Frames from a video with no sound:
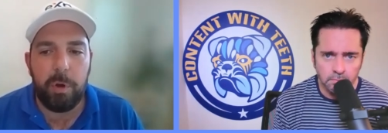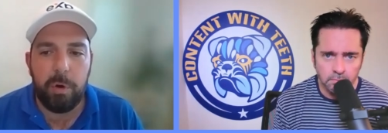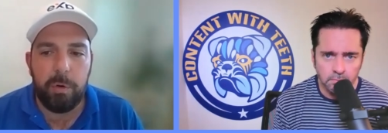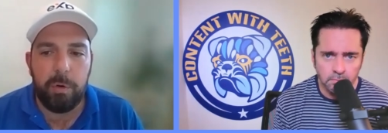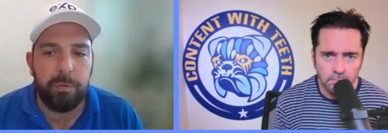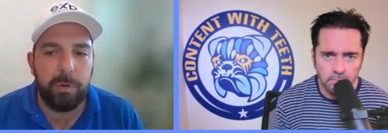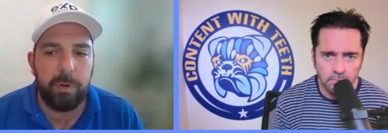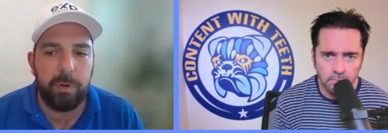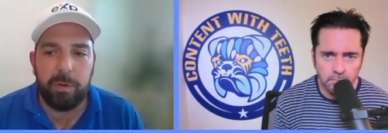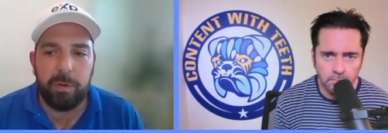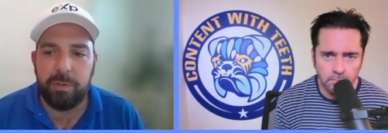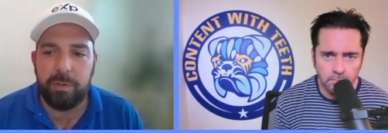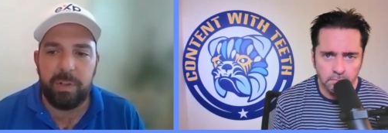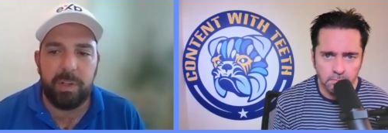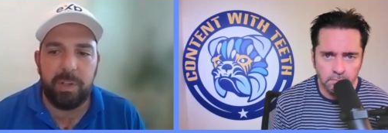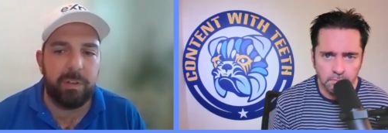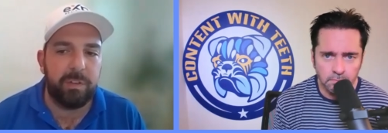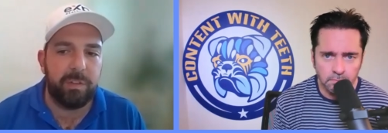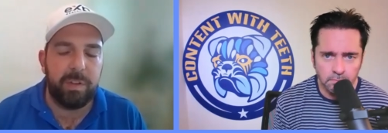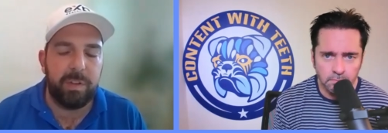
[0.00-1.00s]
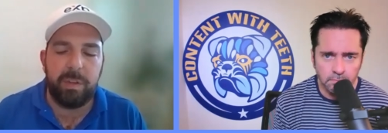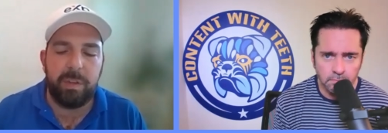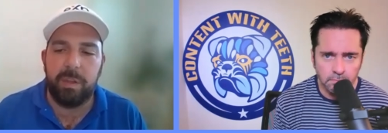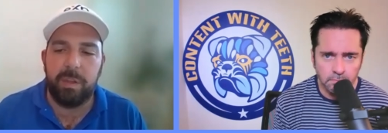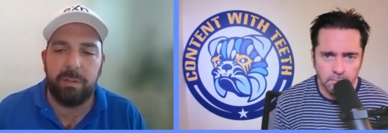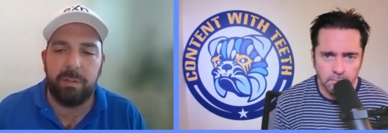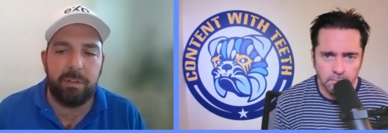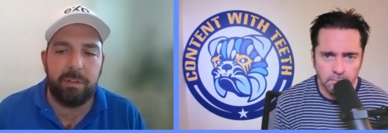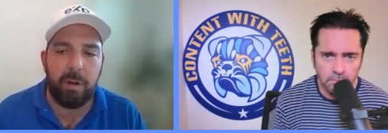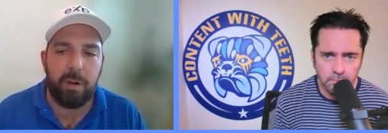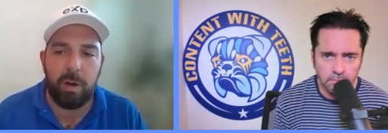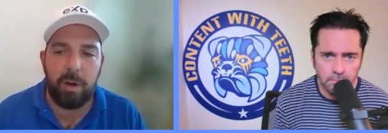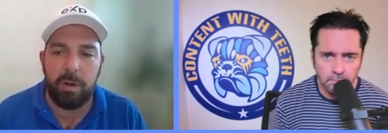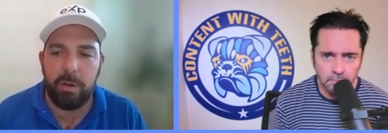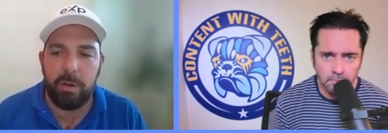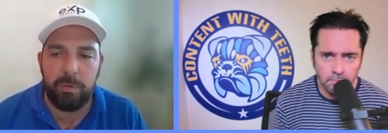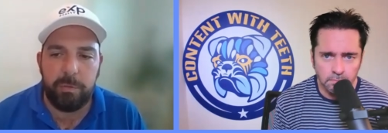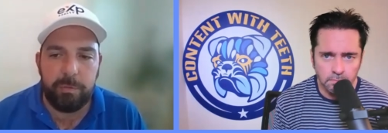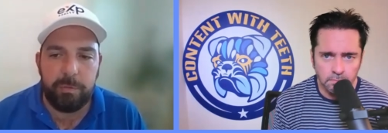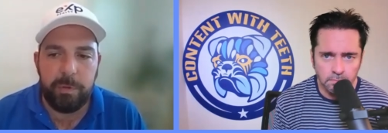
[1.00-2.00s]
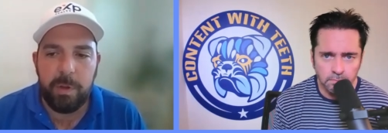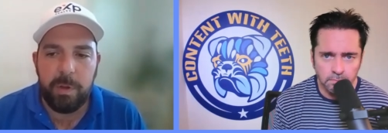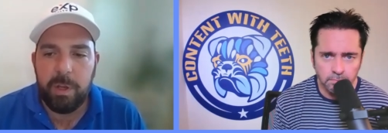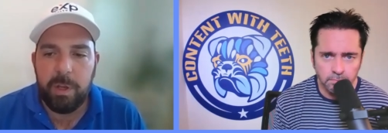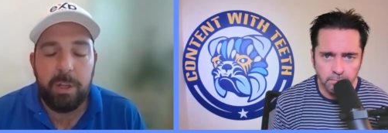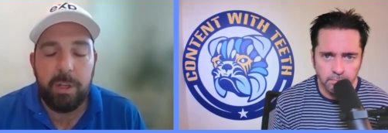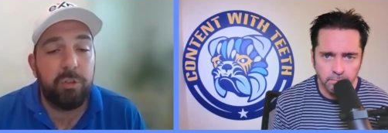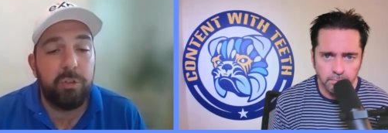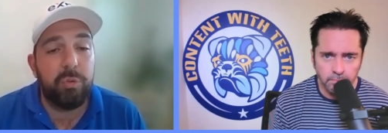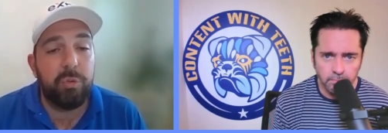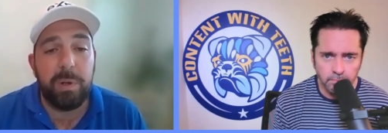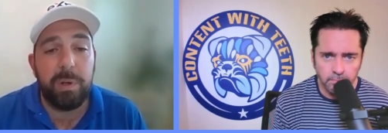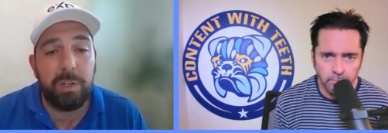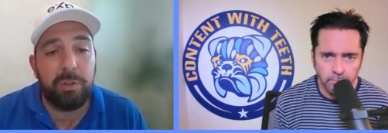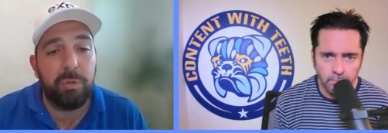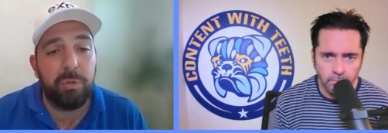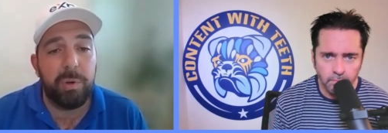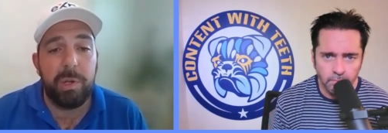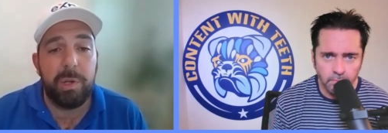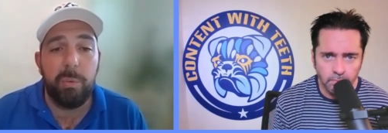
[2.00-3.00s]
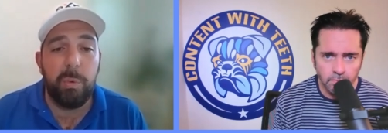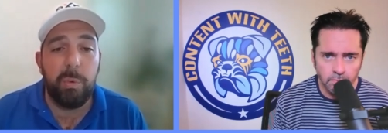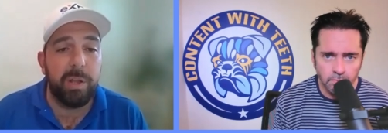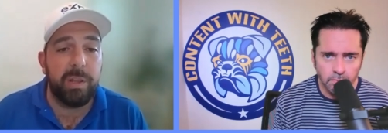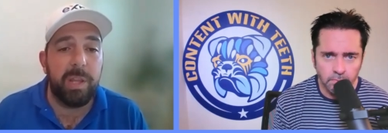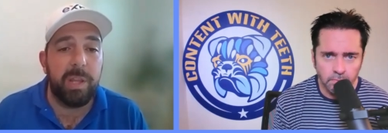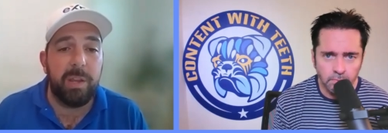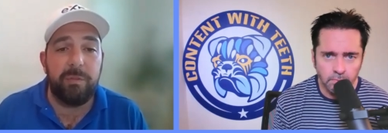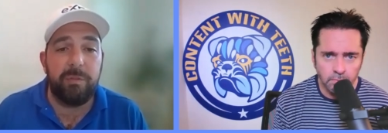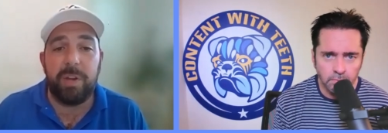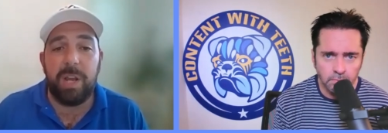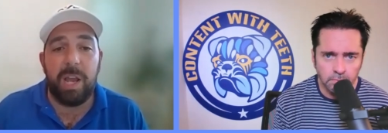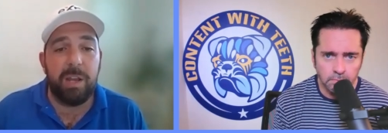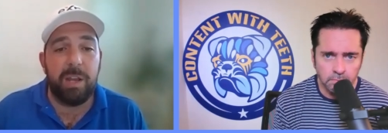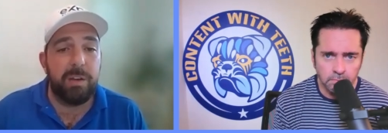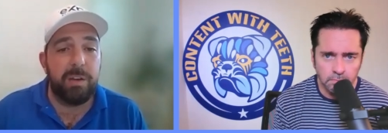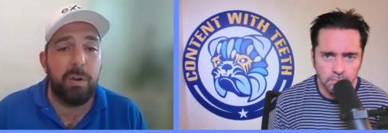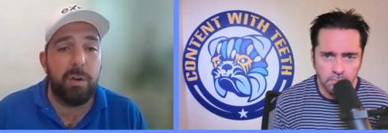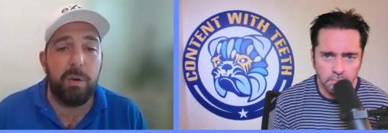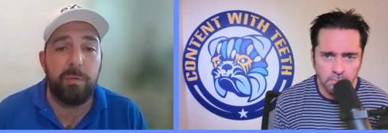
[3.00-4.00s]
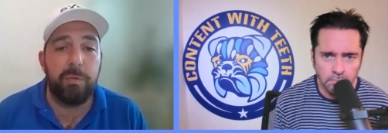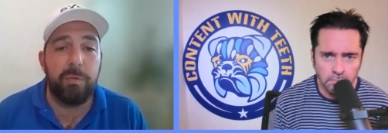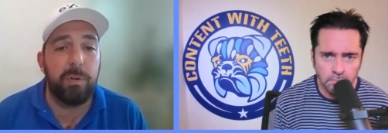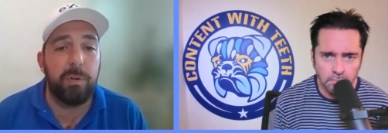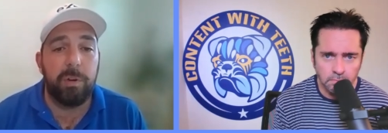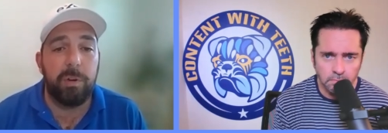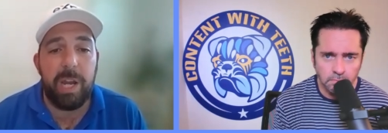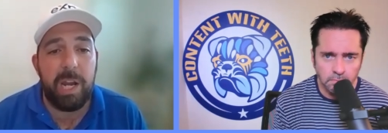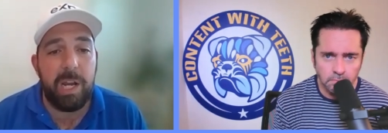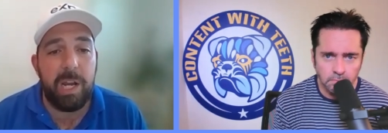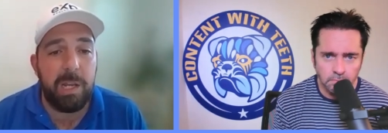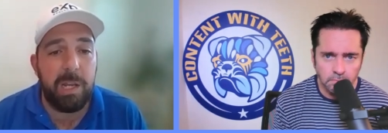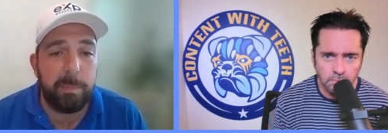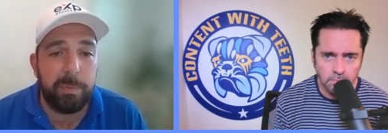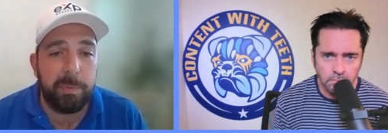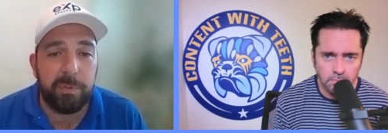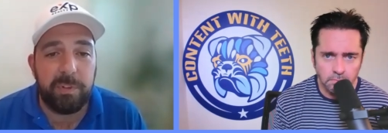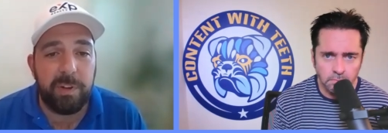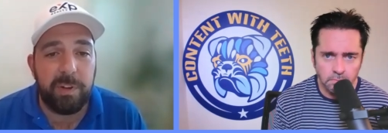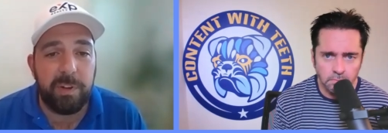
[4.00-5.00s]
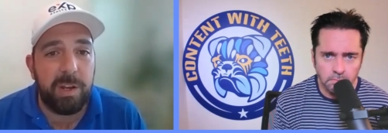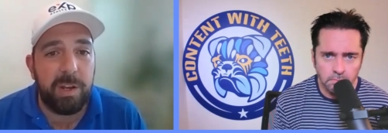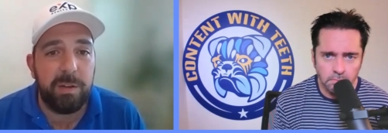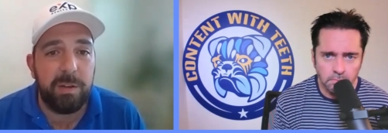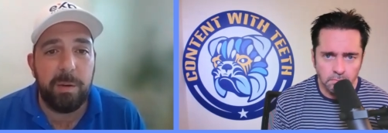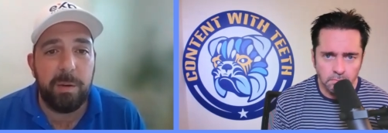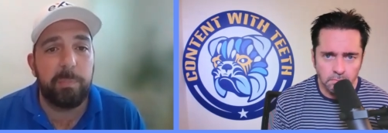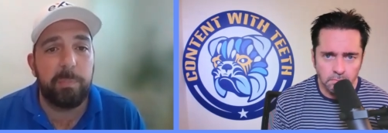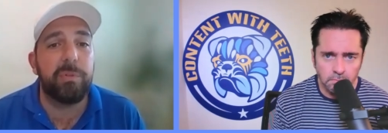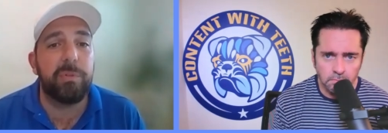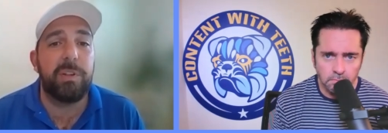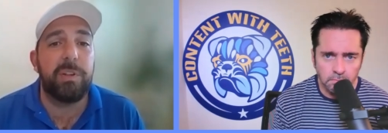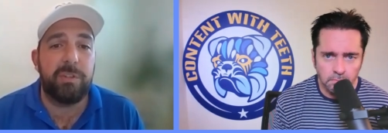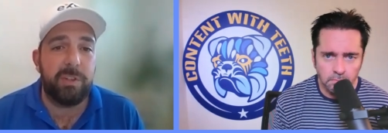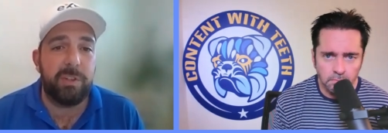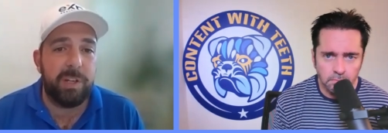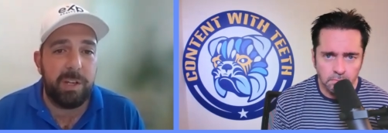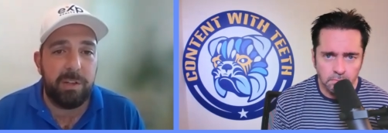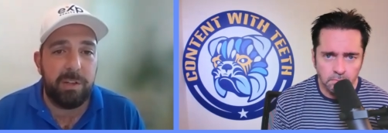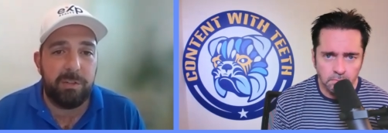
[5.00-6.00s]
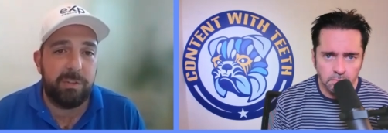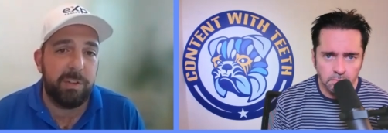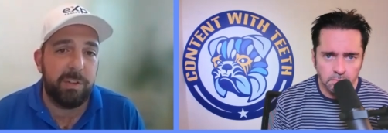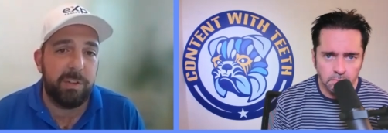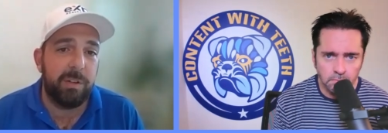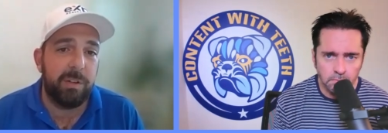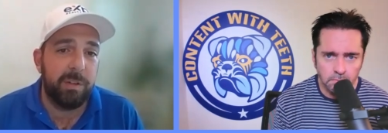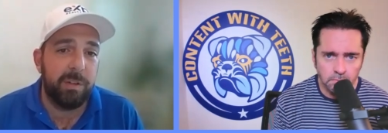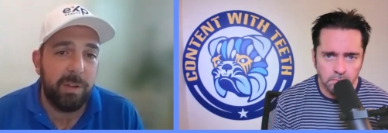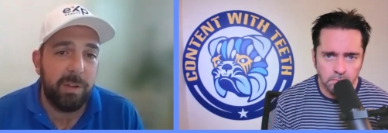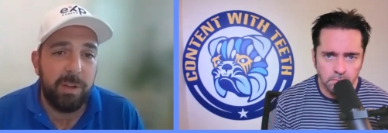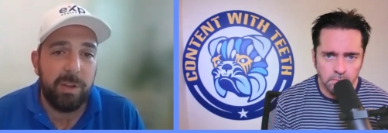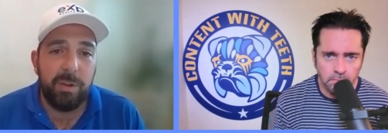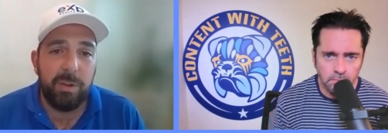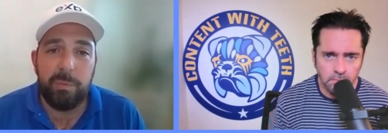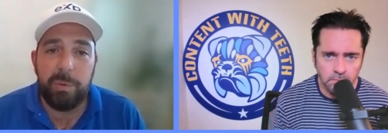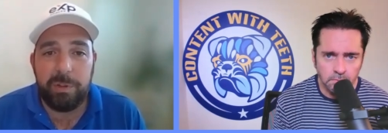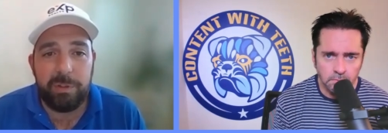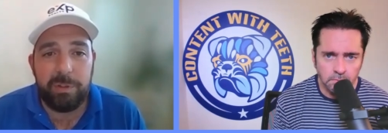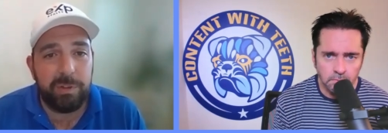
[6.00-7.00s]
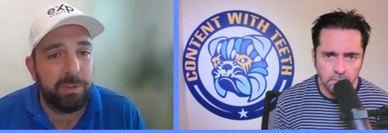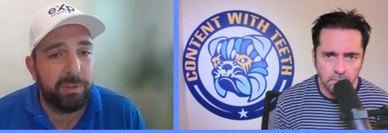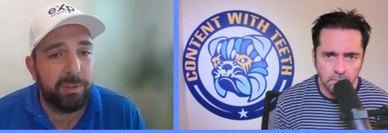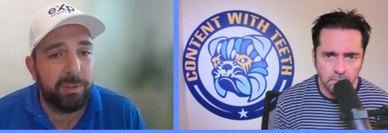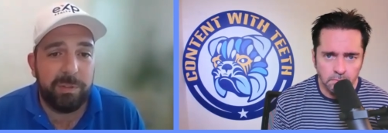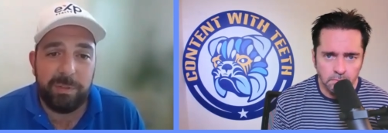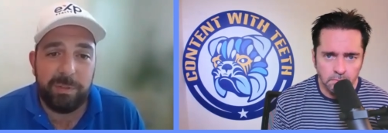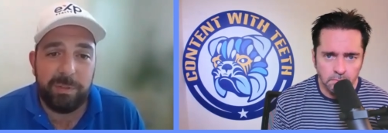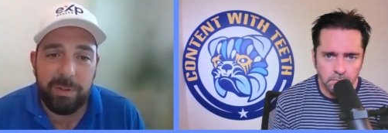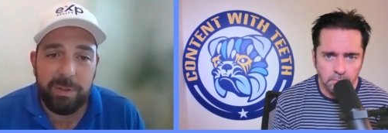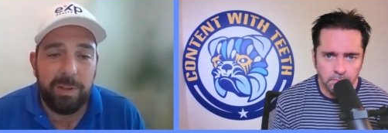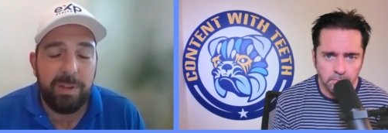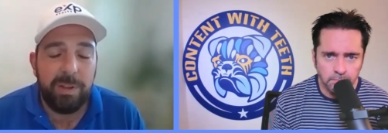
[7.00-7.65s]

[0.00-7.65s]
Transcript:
Speaker 1: over since the start of 2021, they've gotten over 80% appreciation, which is